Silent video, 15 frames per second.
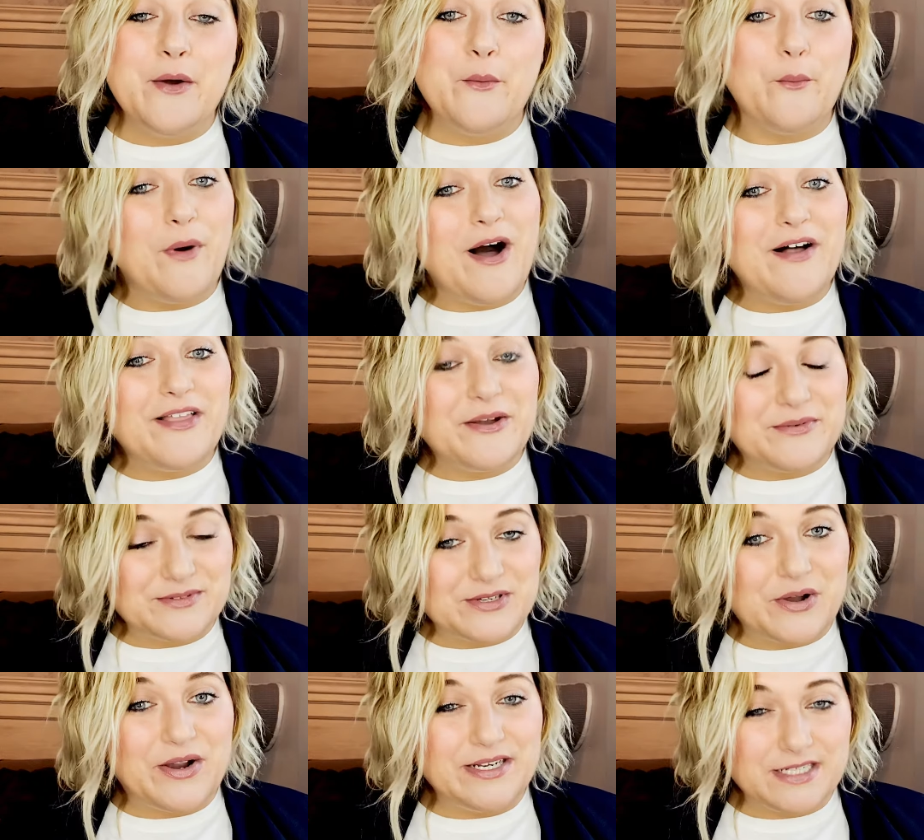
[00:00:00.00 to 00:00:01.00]
while I was
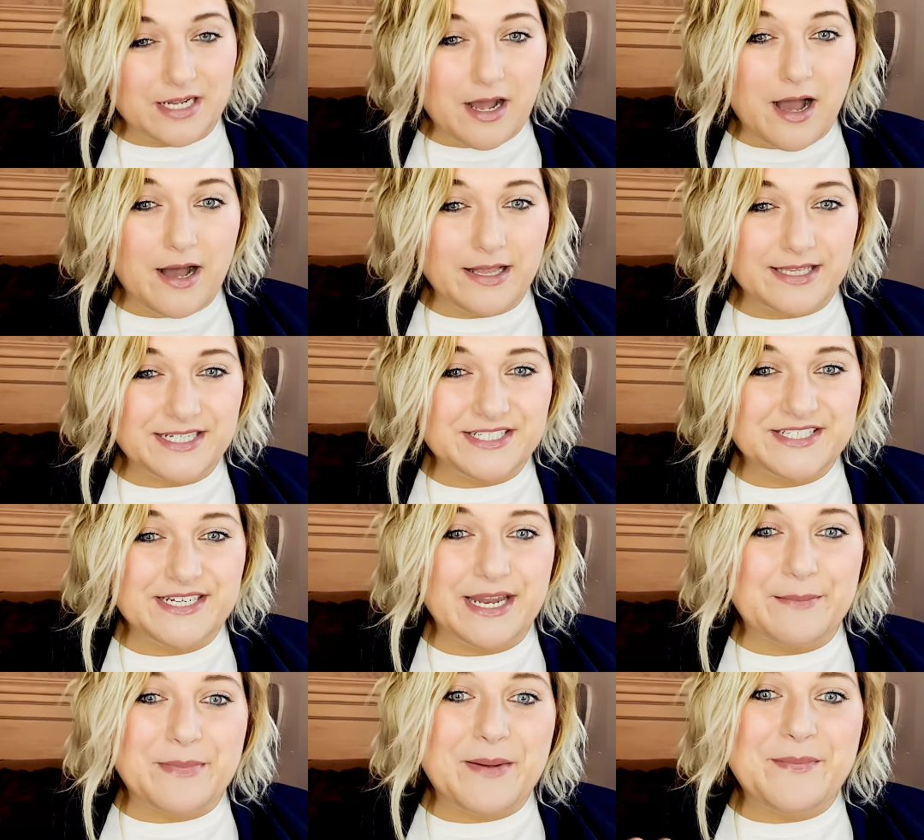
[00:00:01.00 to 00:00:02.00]
going to college to
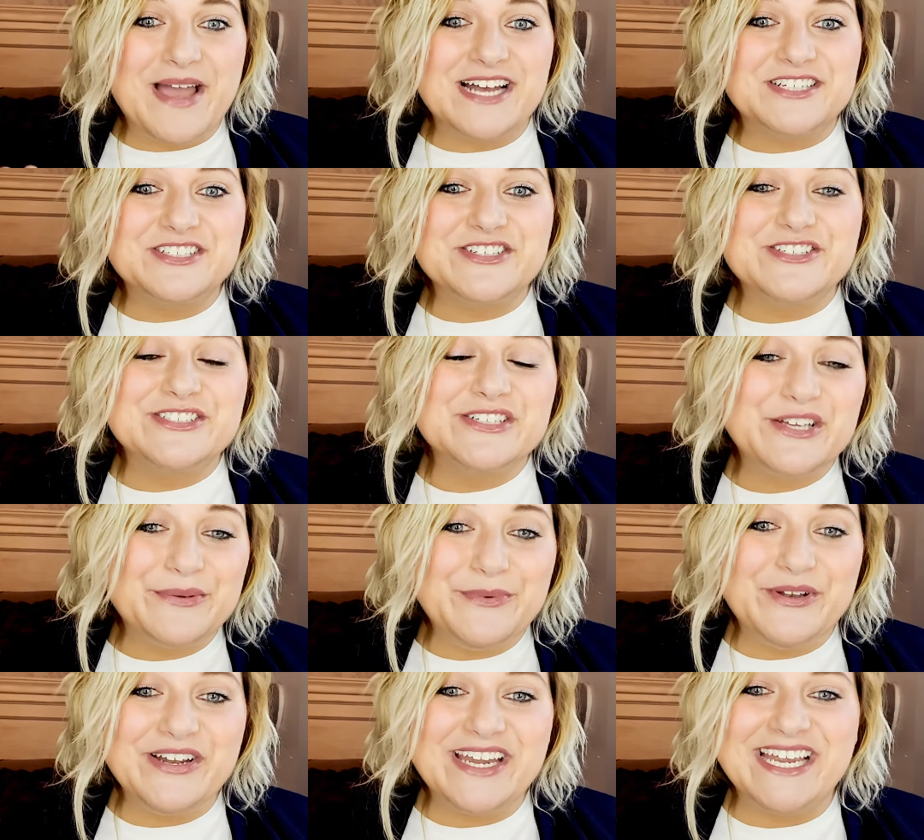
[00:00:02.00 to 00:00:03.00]
get my bachelor's in
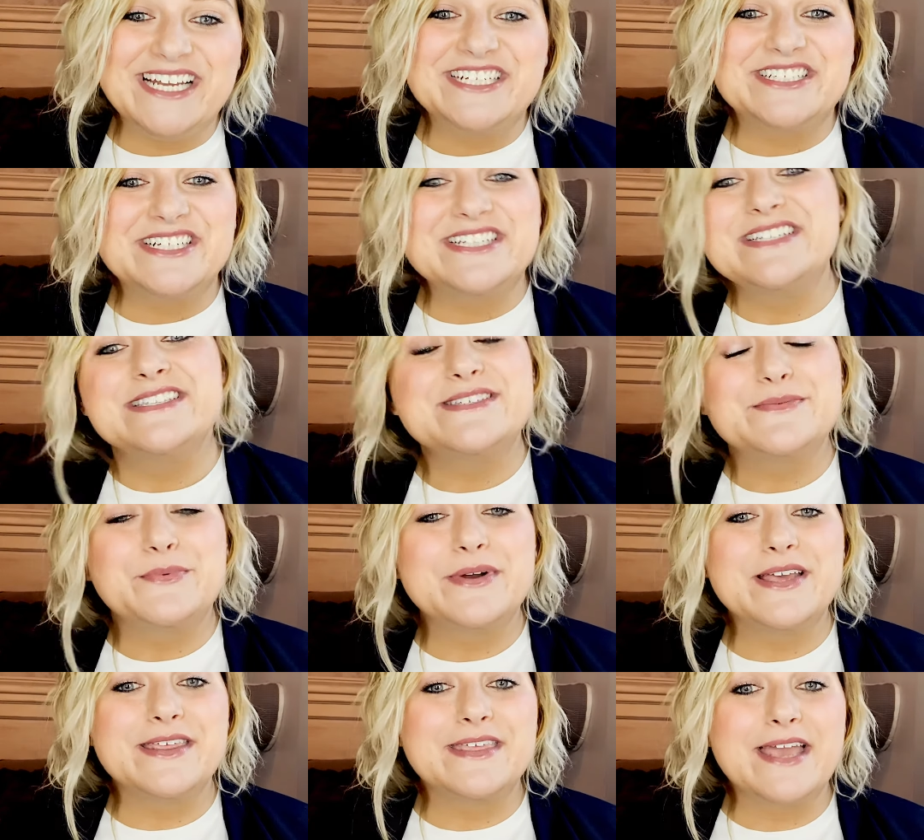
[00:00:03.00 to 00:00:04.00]
communications
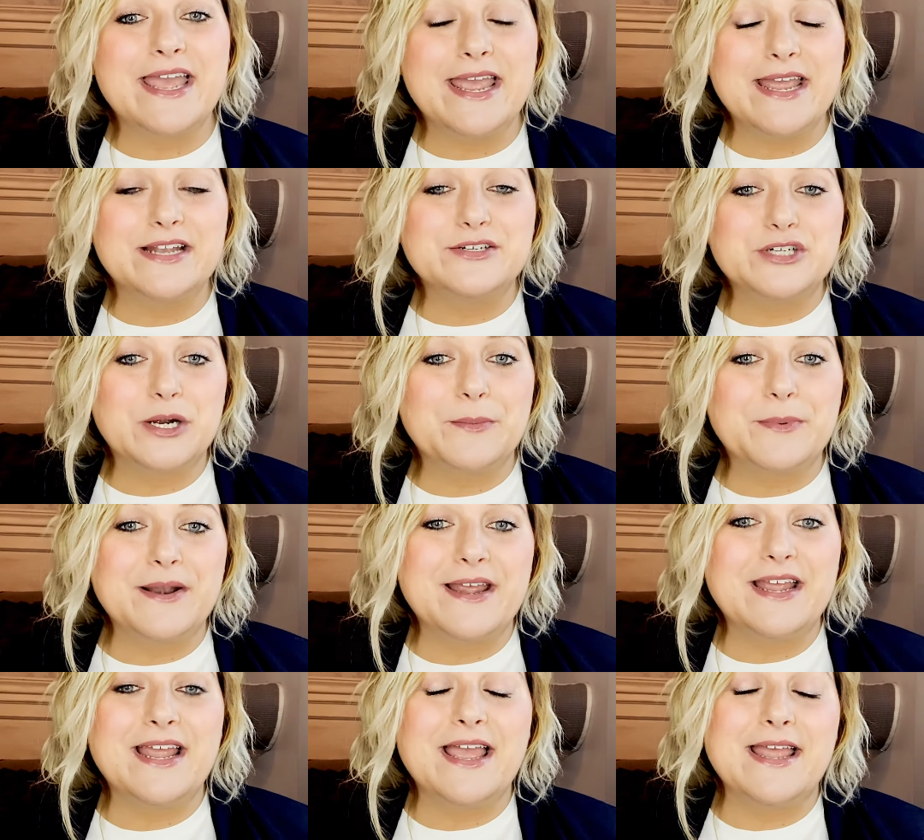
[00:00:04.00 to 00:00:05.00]
with a
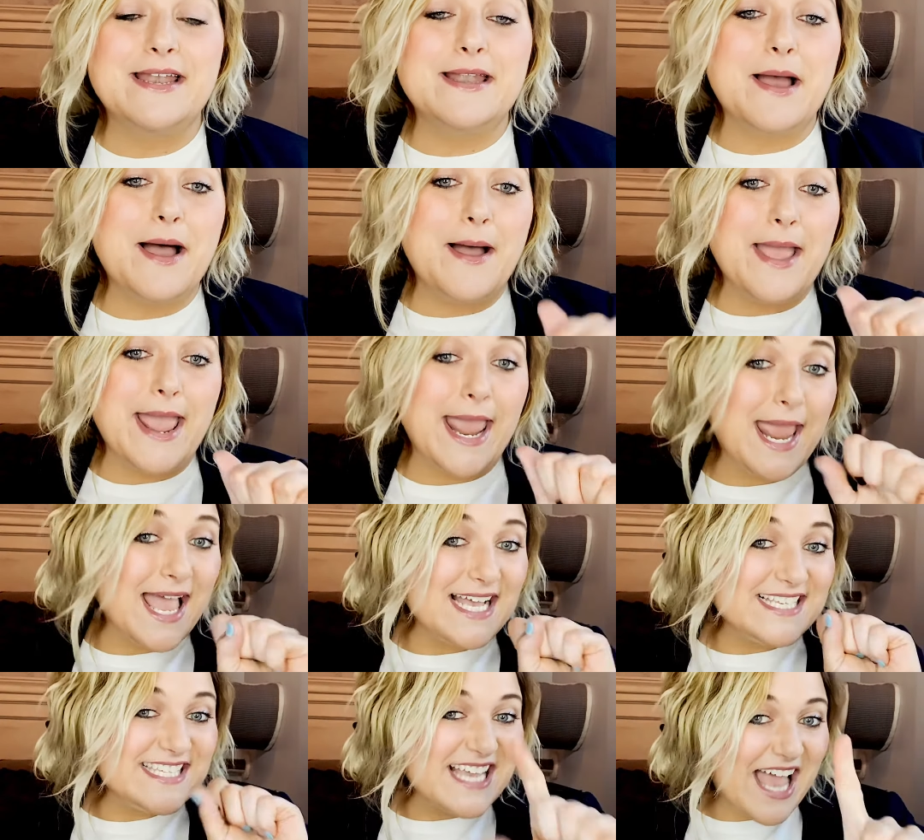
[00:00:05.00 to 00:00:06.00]
interpreting in
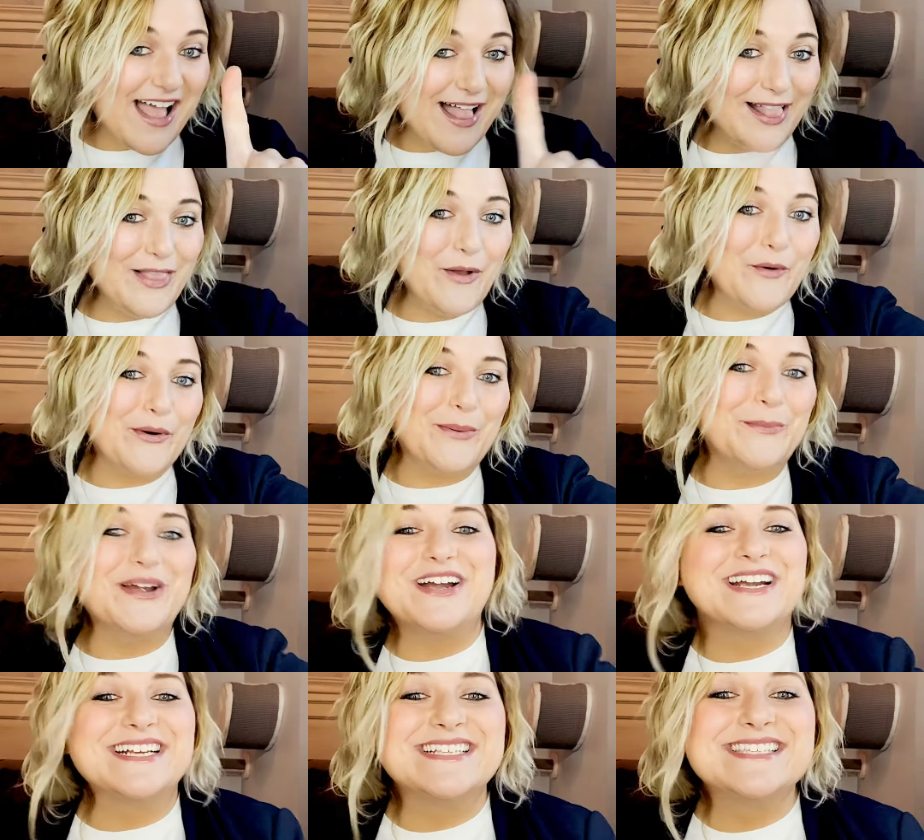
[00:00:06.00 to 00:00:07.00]
ASL or
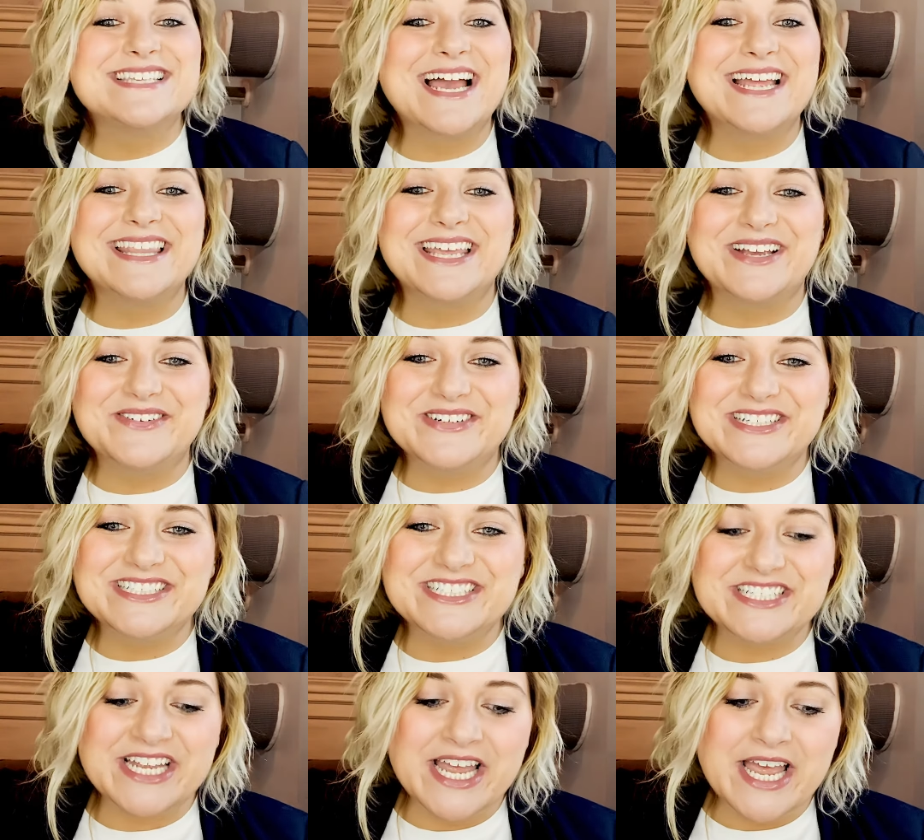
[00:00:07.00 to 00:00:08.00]
American Sign Language.